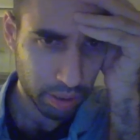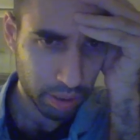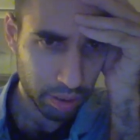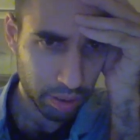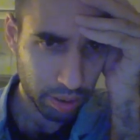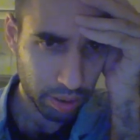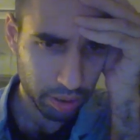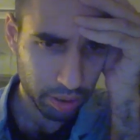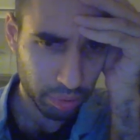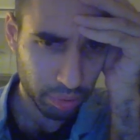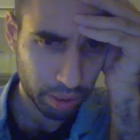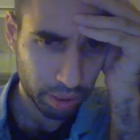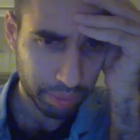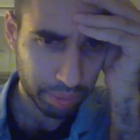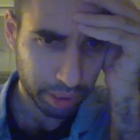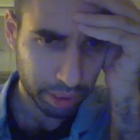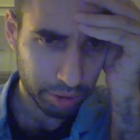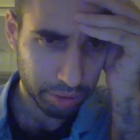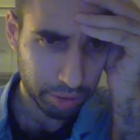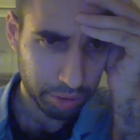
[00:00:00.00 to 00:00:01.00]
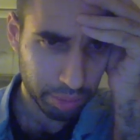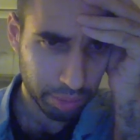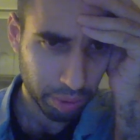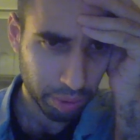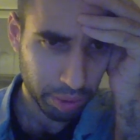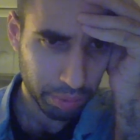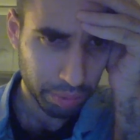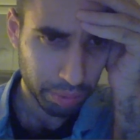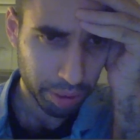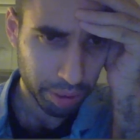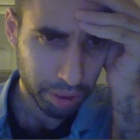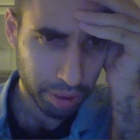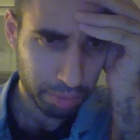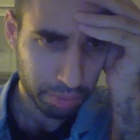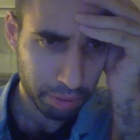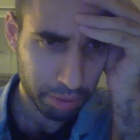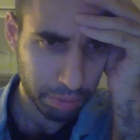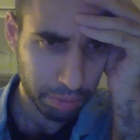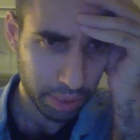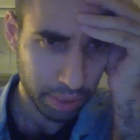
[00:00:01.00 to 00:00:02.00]
Not quite, because we want the bishop
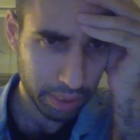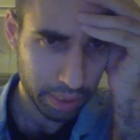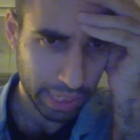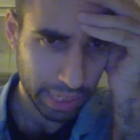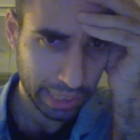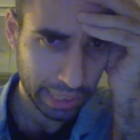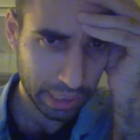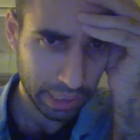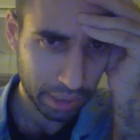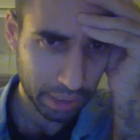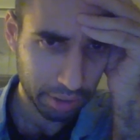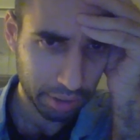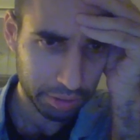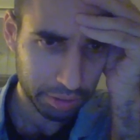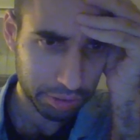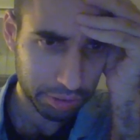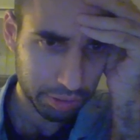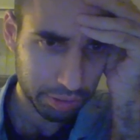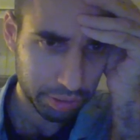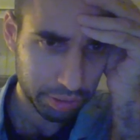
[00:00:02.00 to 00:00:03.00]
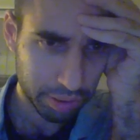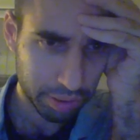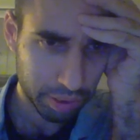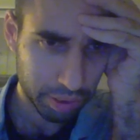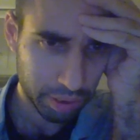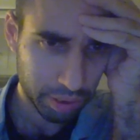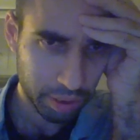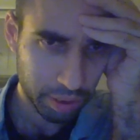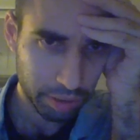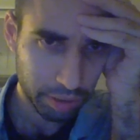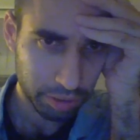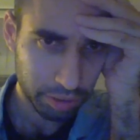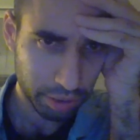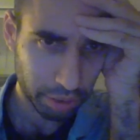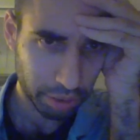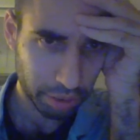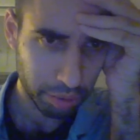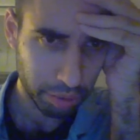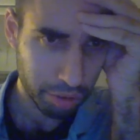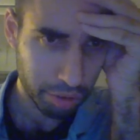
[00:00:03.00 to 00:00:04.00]
to be attacking this so
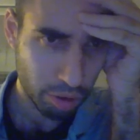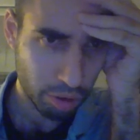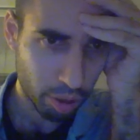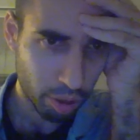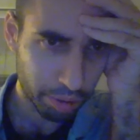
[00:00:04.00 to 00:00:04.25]
that we draw